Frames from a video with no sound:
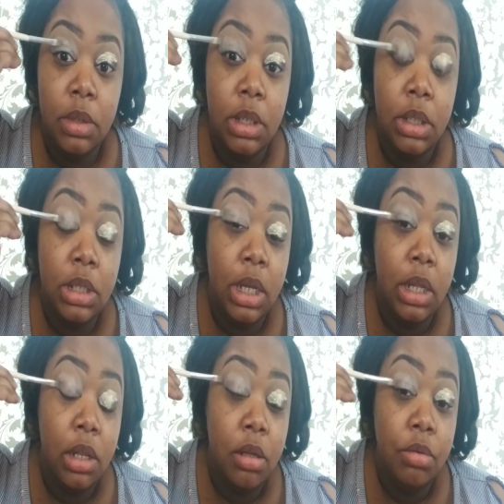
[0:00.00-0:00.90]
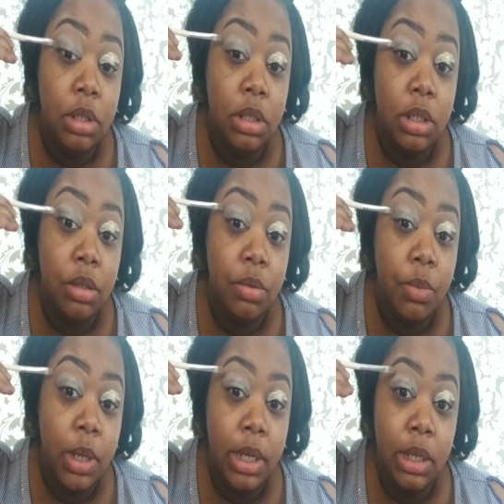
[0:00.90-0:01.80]
it's like close to
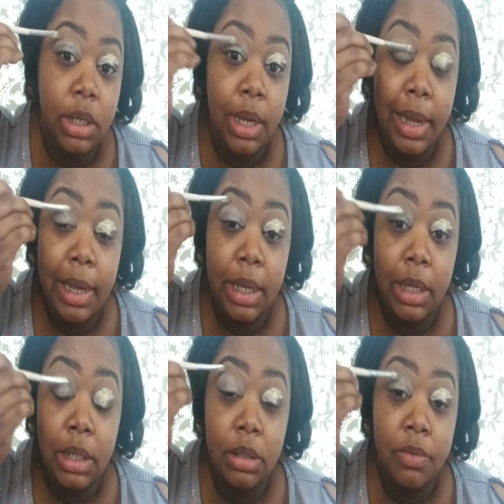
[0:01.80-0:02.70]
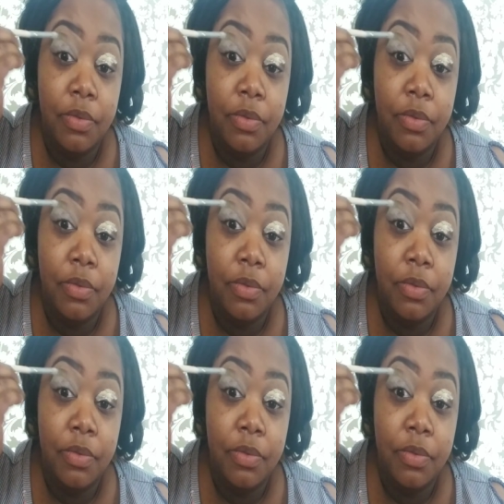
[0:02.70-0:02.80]
when I get